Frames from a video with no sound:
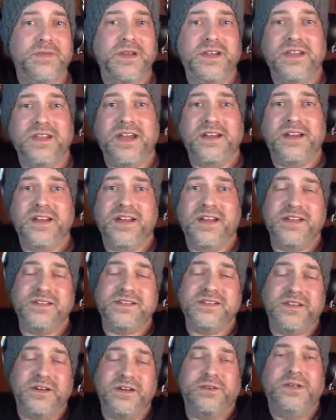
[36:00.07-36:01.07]
wanted to come
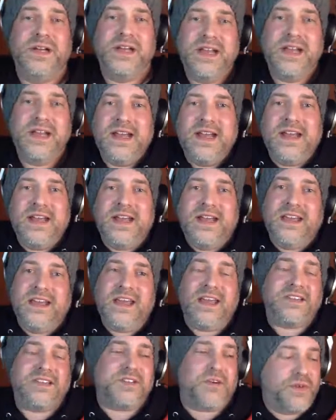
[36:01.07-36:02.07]
in that day. So
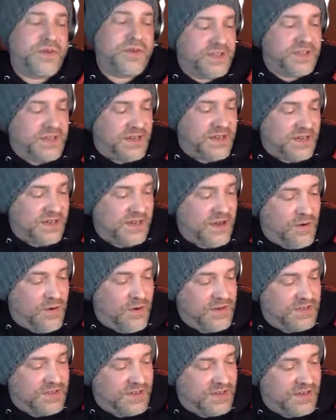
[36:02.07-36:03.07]
it's
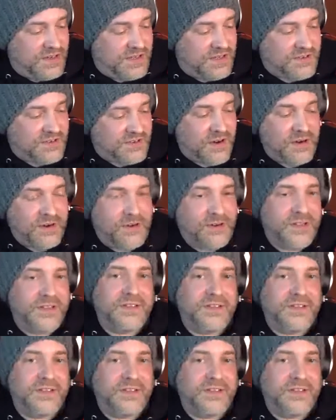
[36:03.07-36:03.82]
always a